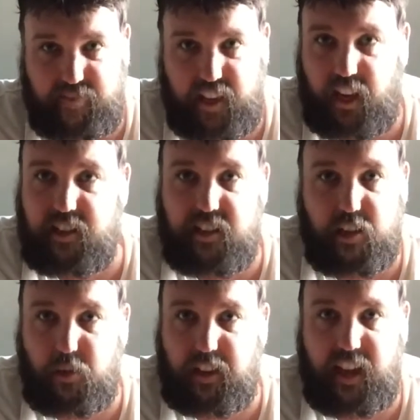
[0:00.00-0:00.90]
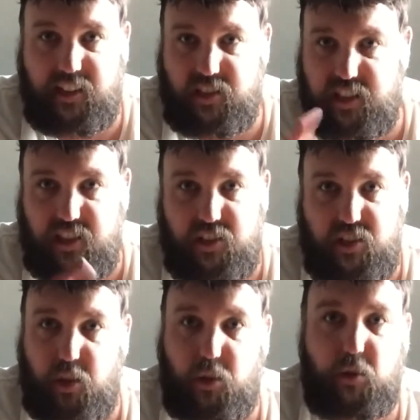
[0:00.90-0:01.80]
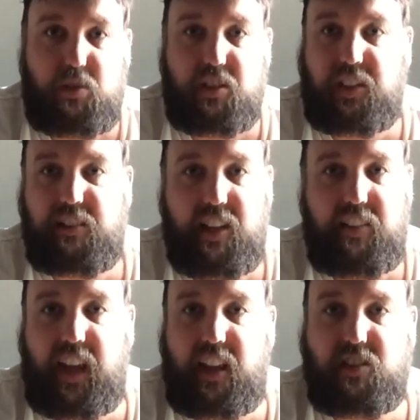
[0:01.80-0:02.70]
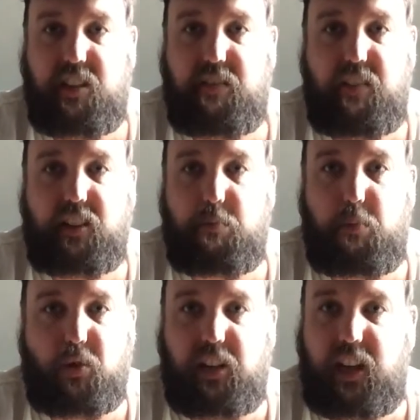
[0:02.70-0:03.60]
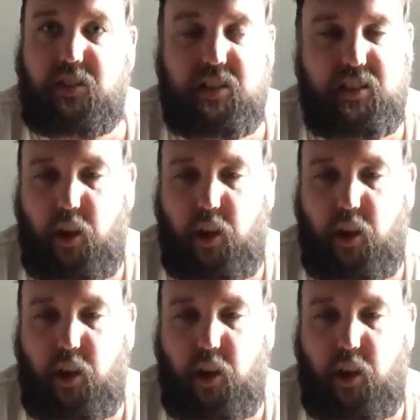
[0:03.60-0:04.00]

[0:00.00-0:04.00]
can I tell you what they actually do to signal, how they actually affect the modulation?